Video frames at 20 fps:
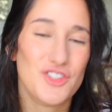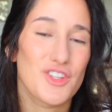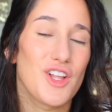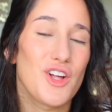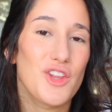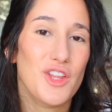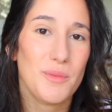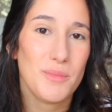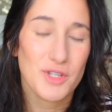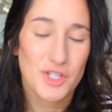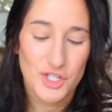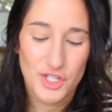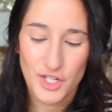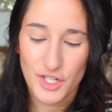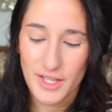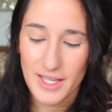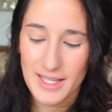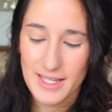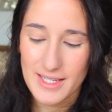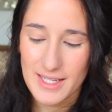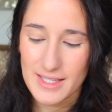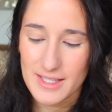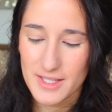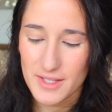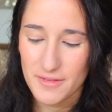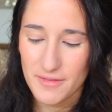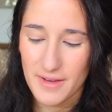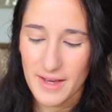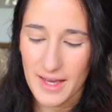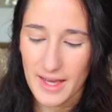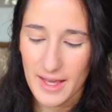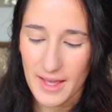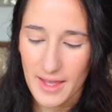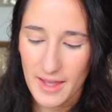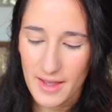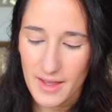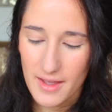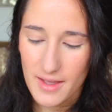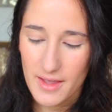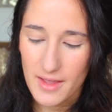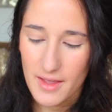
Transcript: slowly but surely intensify